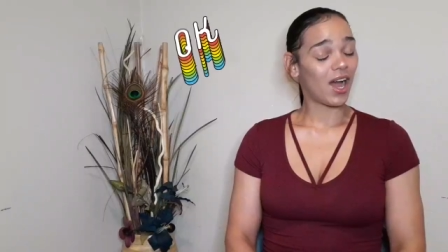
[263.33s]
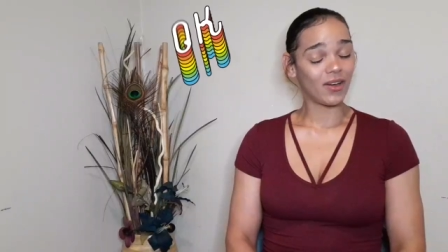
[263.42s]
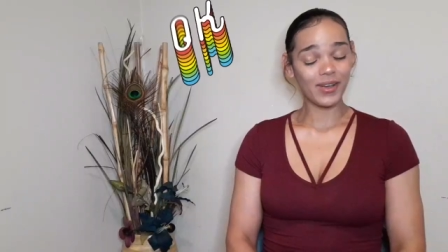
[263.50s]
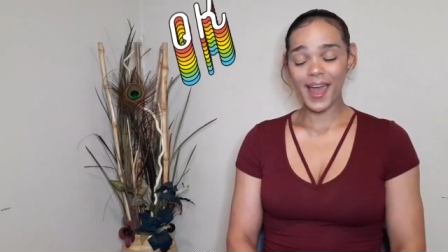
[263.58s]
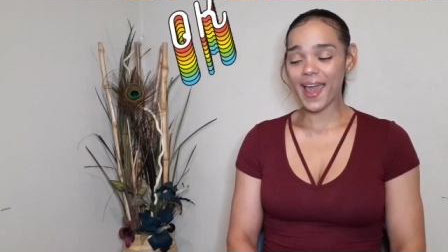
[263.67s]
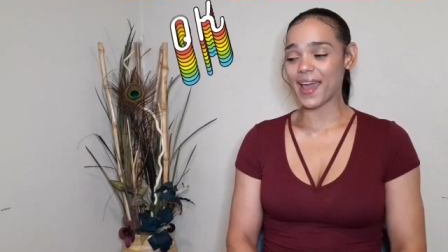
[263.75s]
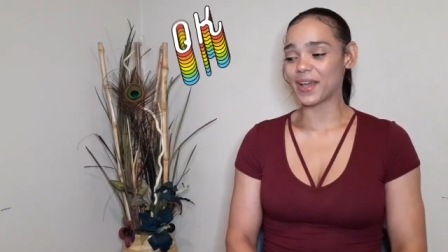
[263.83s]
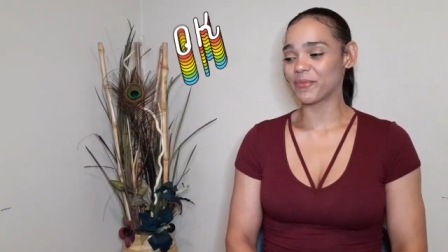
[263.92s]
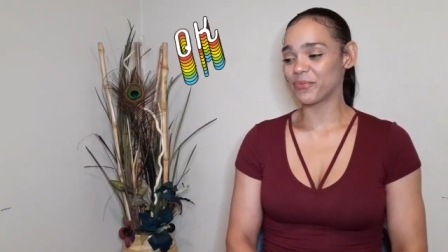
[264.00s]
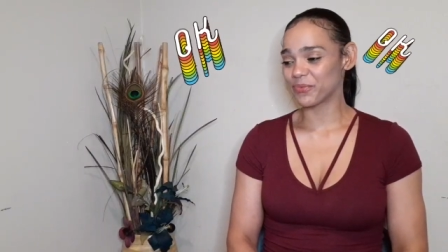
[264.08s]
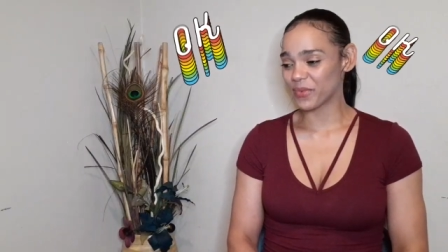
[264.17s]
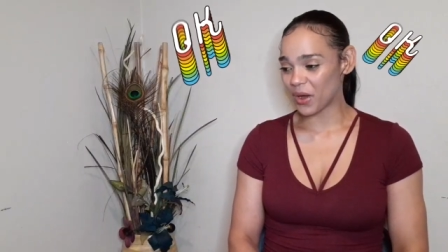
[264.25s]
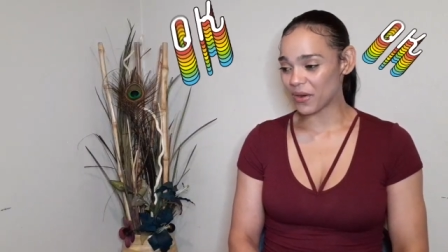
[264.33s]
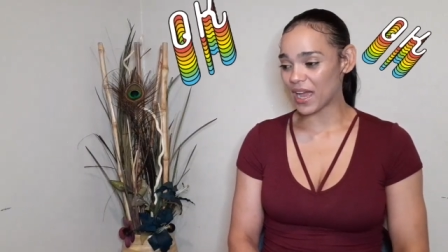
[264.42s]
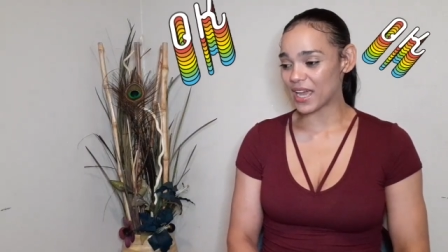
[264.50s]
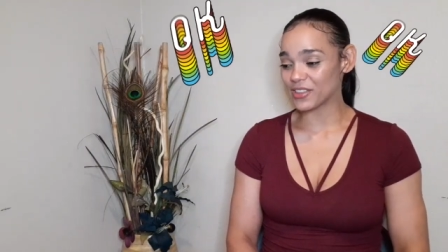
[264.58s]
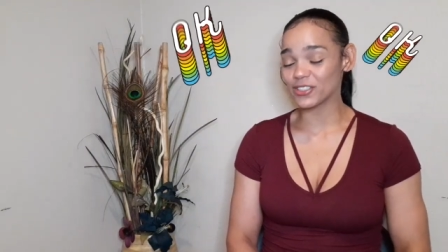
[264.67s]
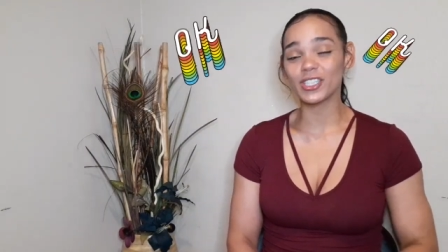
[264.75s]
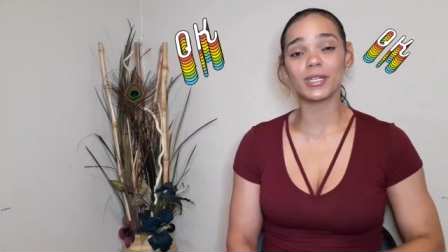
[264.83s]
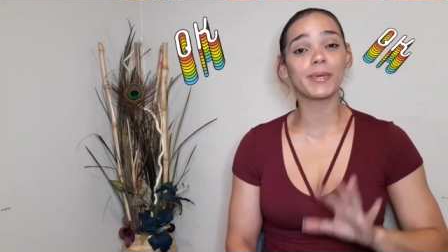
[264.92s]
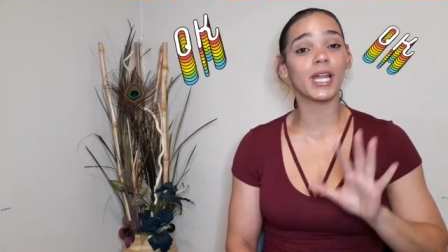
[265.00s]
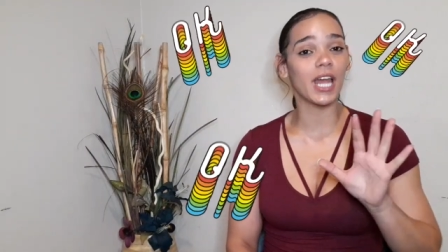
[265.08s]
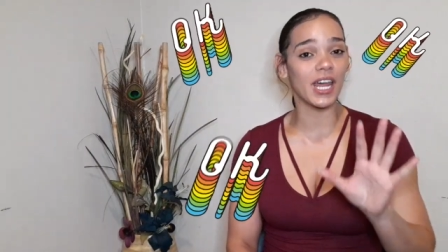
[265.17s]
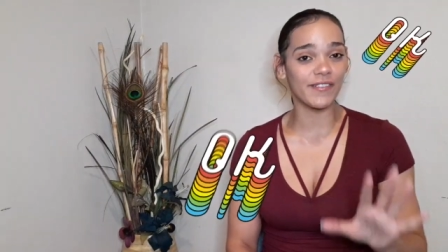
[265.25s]
Okay, Okay, there's going to be
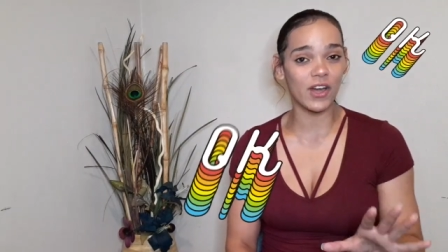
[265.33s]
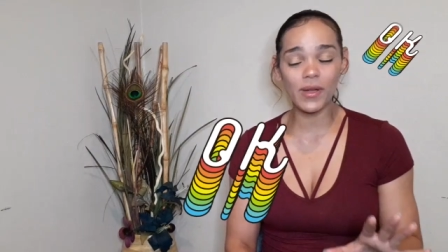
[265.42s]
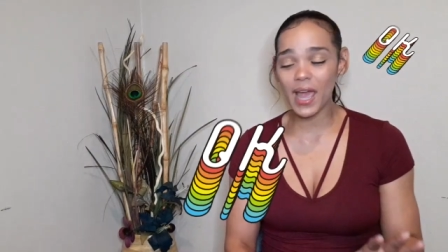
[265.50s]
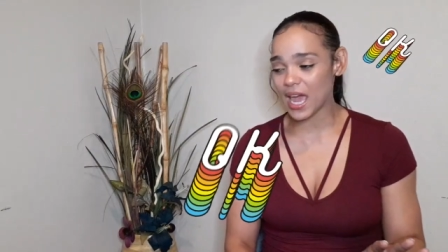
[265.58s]
a lot of